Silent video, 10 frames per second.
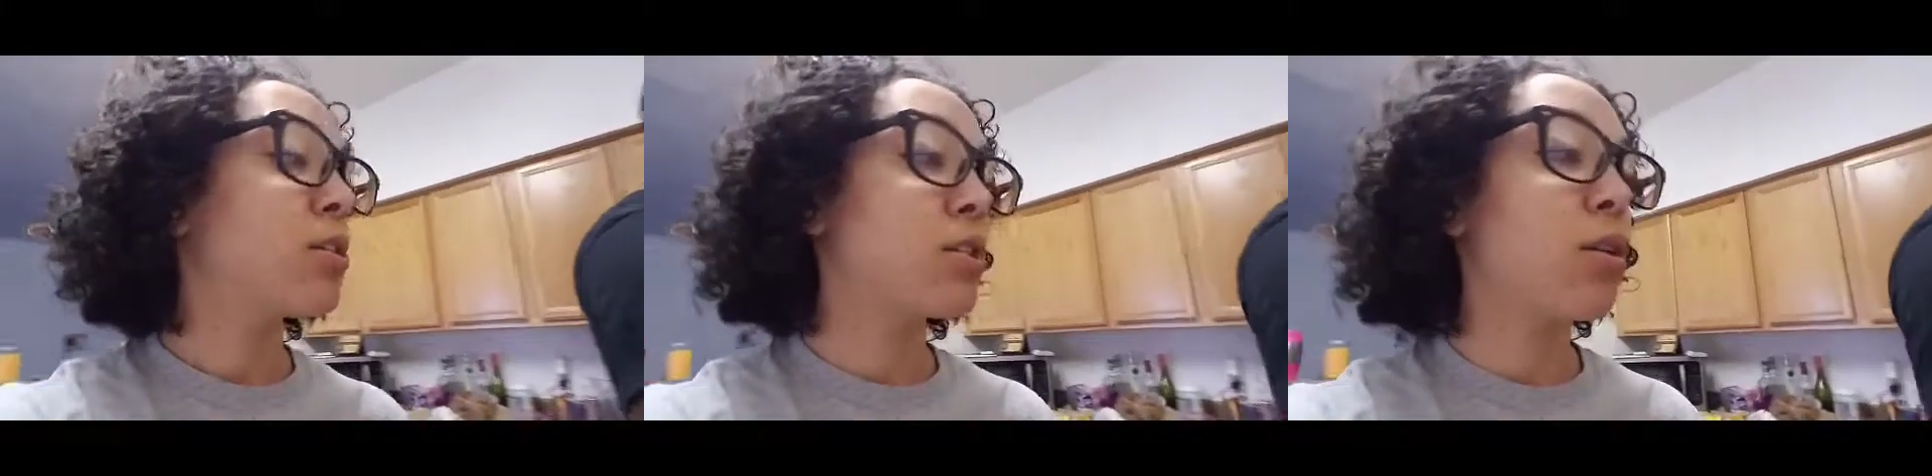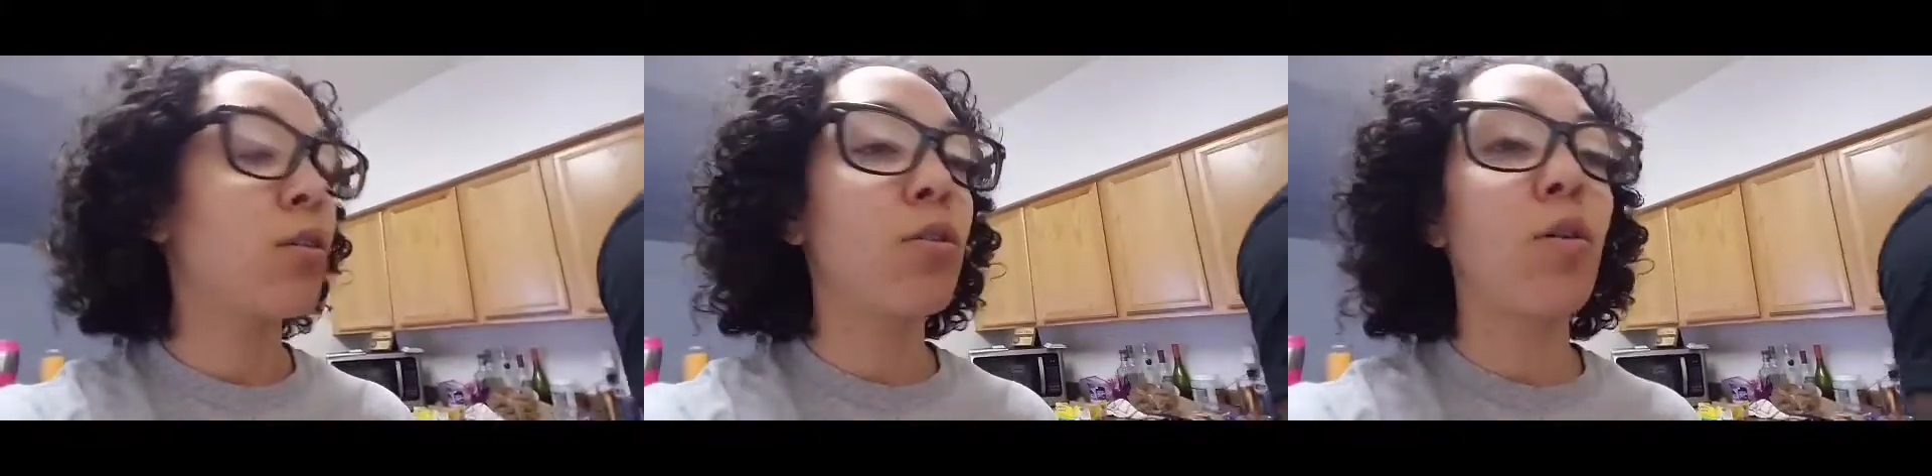
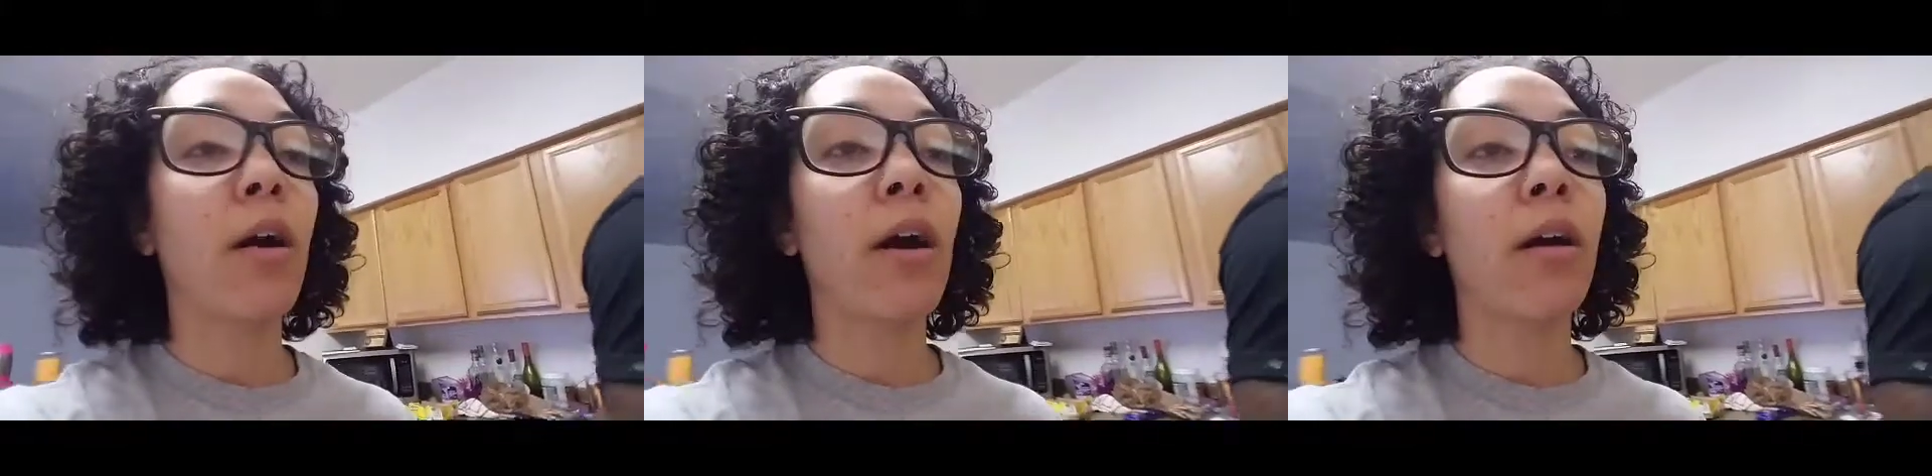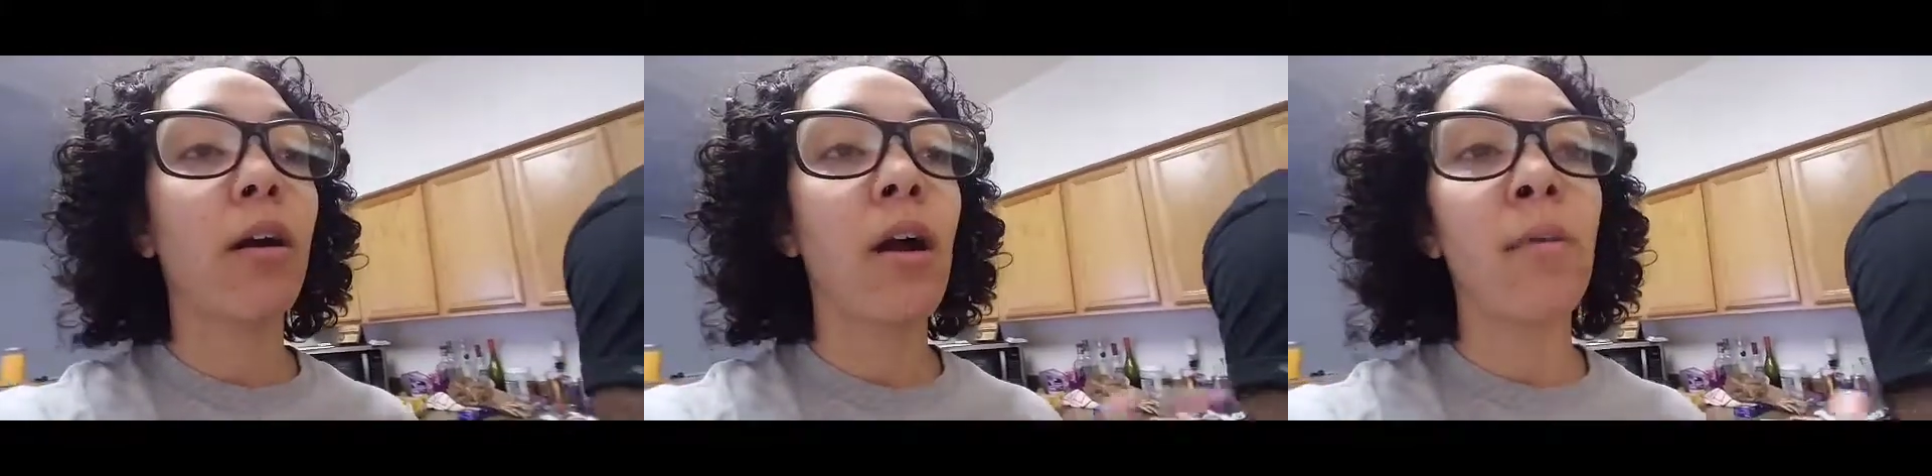So,
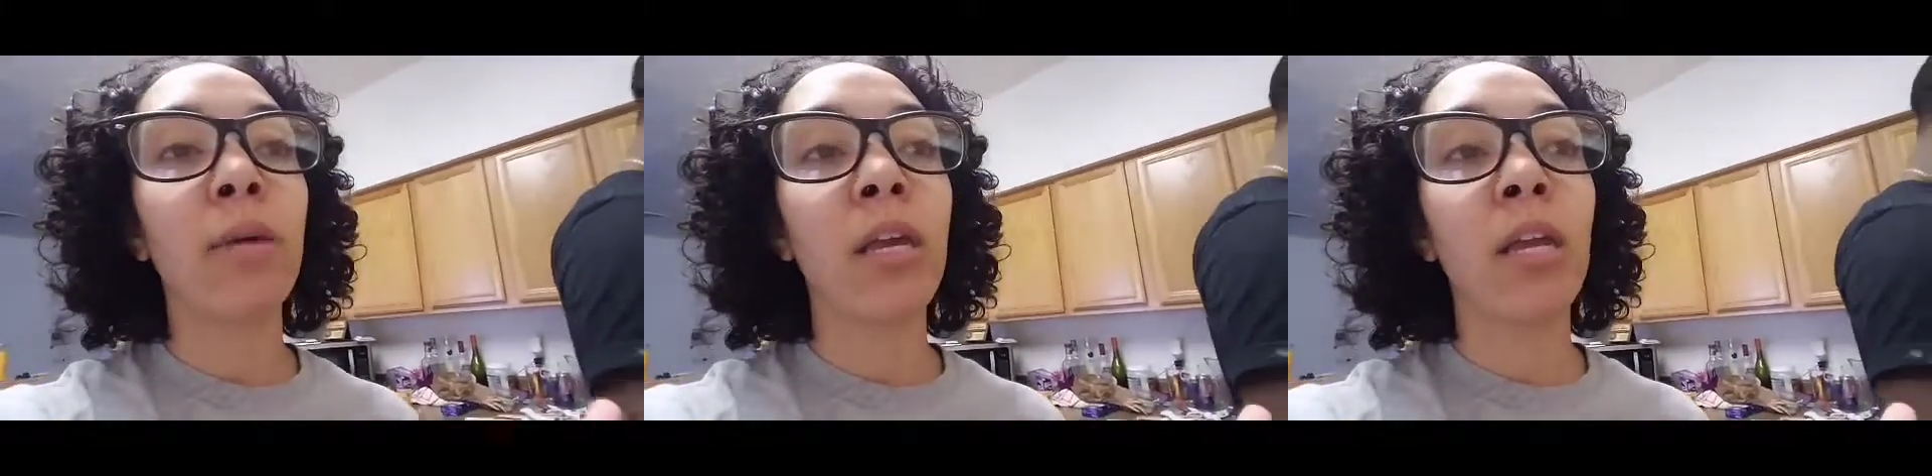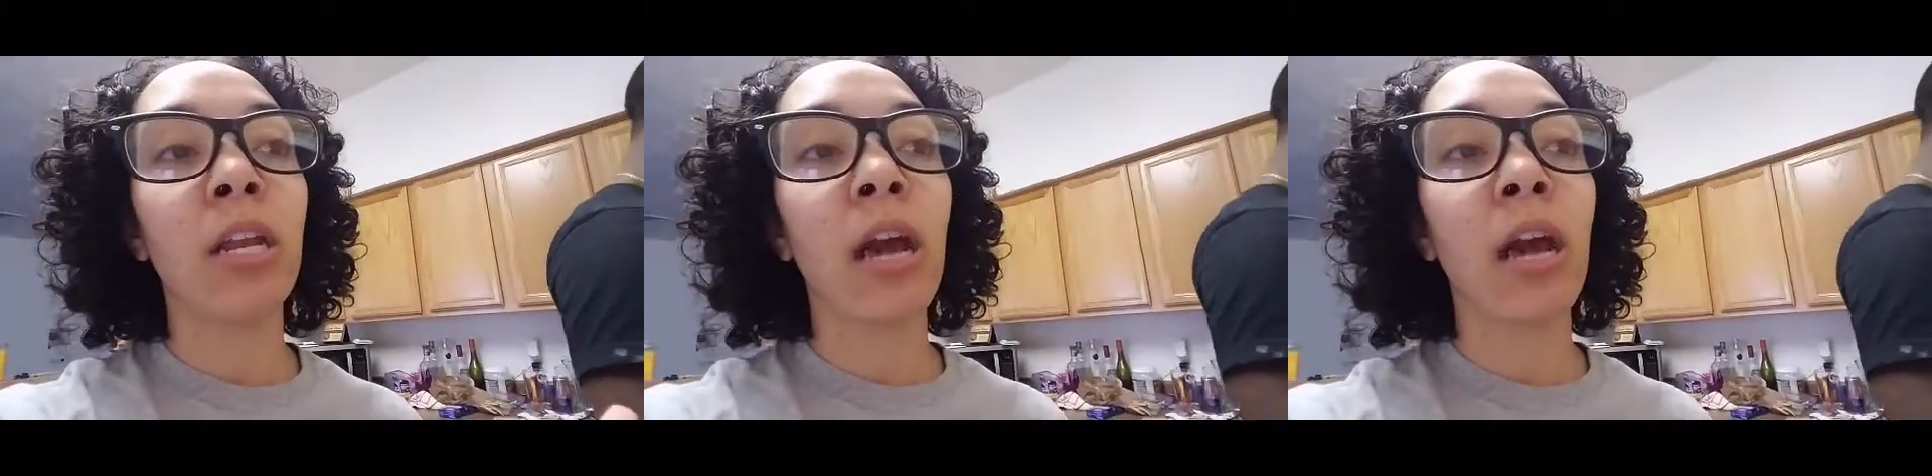I mean,